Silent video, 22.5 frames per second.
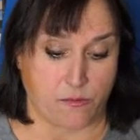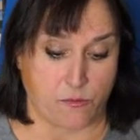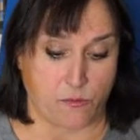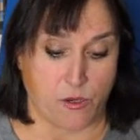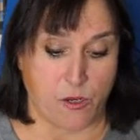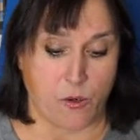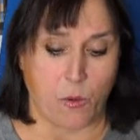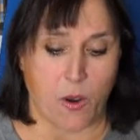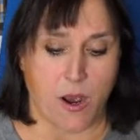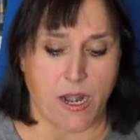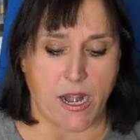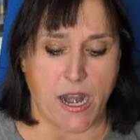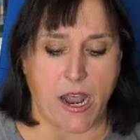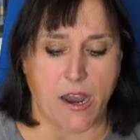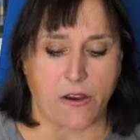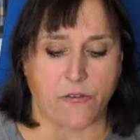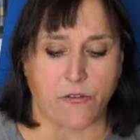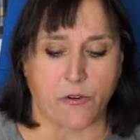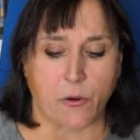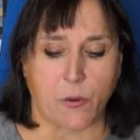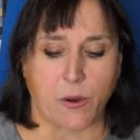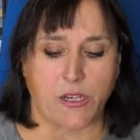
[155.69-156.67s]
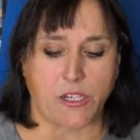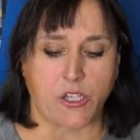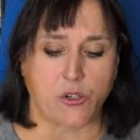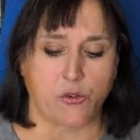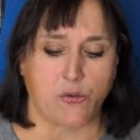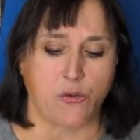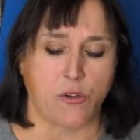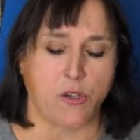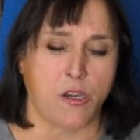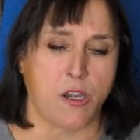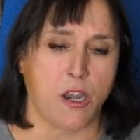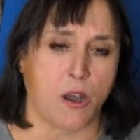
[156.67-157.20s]
We want everyone to
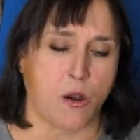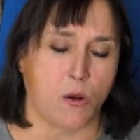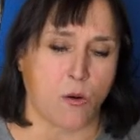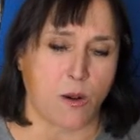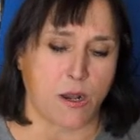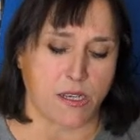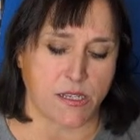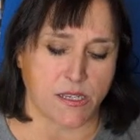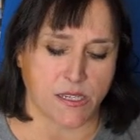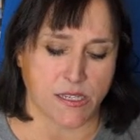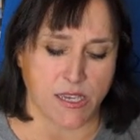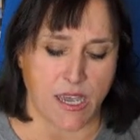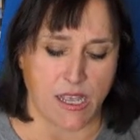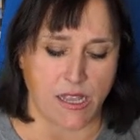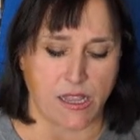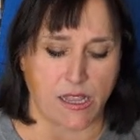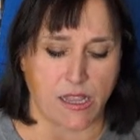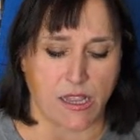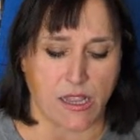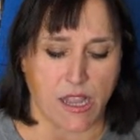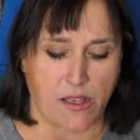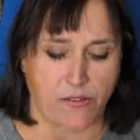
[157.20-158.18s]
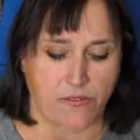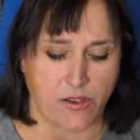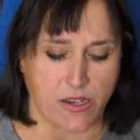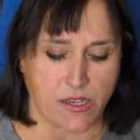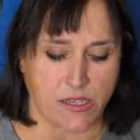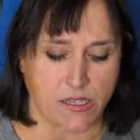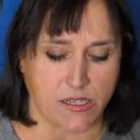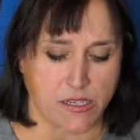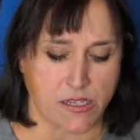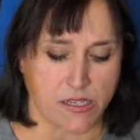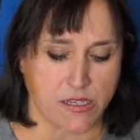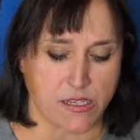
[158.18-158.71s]
know us and love
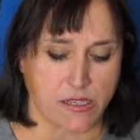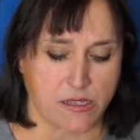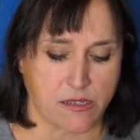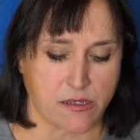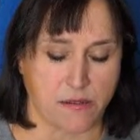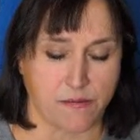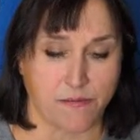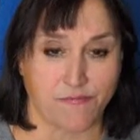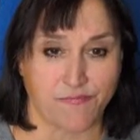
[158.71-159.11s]
us.